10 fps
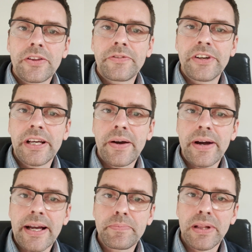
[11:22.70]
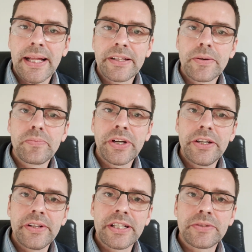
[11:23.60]
video I had planned on bringing
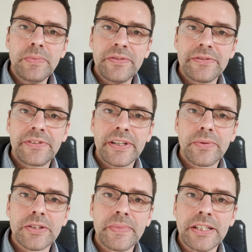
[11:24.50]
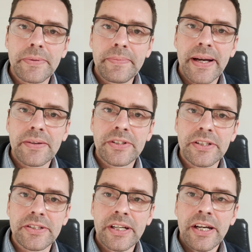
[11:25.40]
you this month. It was meant to be about
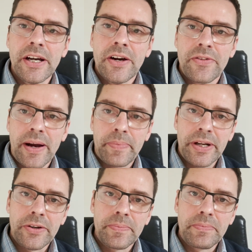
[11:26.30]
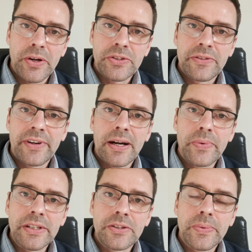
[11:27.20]
us wrapping up most of our
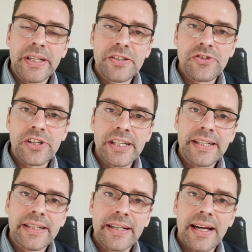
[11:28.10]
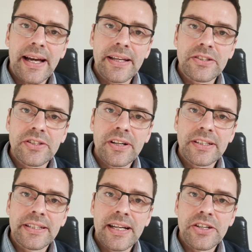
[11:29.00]
winter wheat drilling and
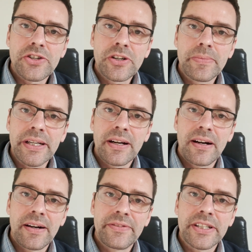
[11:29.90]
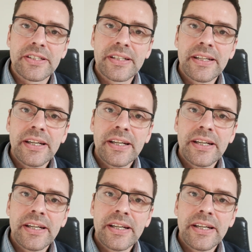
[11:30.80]
starting our sugar beet harvest.